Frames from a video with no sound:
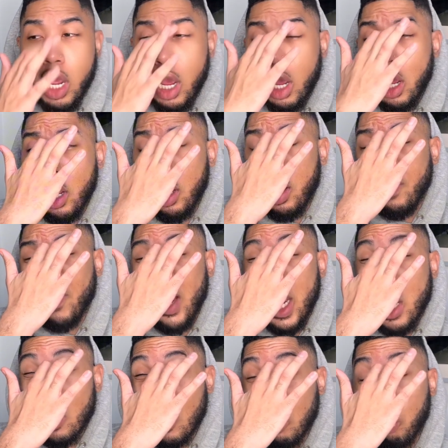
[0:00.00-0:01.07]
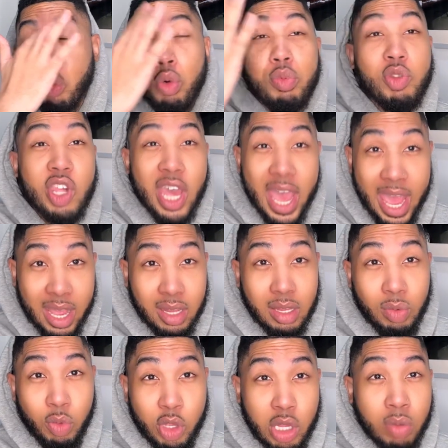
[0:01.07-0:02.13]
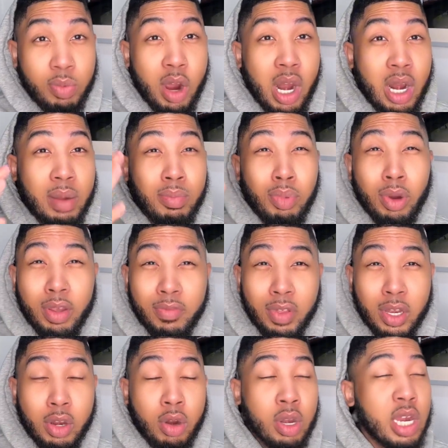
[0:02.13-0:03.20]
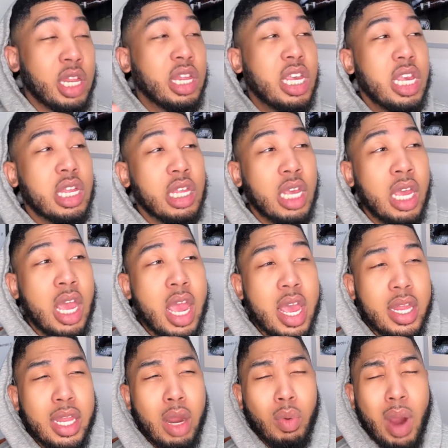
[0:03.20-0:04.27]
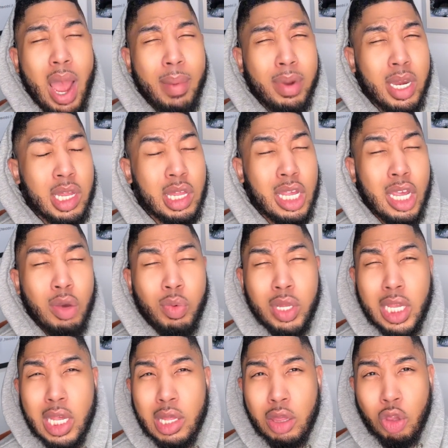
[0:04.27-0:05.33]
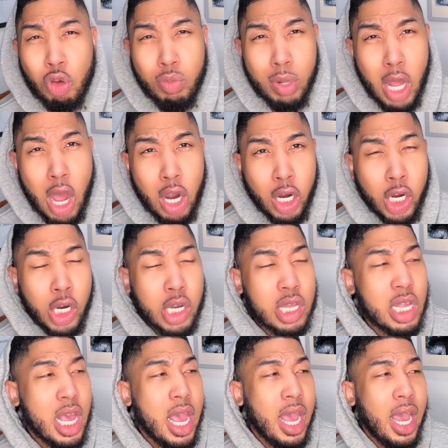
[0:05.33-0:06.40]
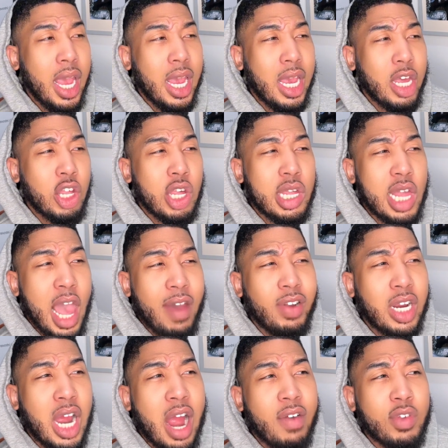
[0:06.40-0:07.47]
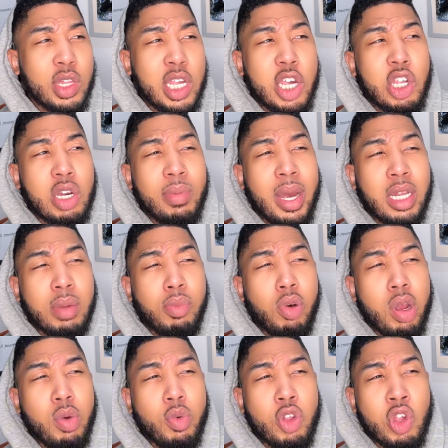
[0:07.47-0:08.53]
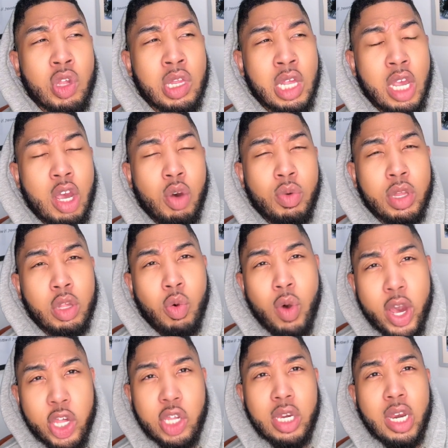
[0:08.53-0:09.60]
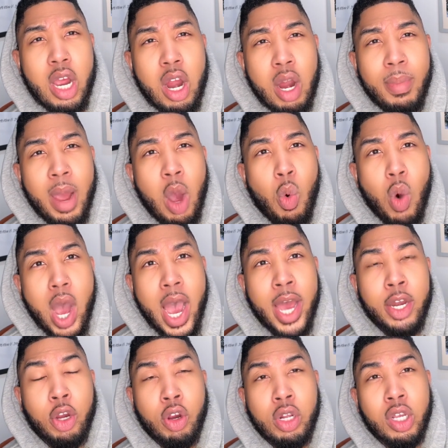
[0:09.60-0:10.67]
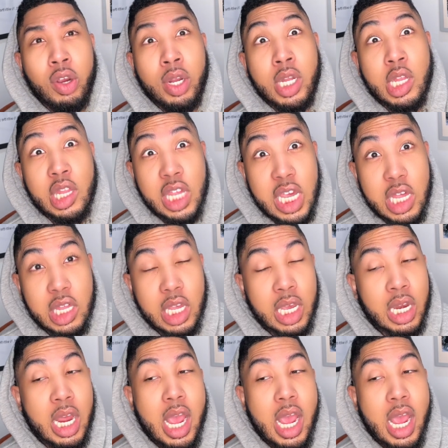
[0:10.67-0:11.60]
of, I guess, a group chat, which is brought up briefly during the season, that Robyn is in with these two bloggers. And she's having a conversation about the point when Giselle was questioning her about Juan earlier in the season.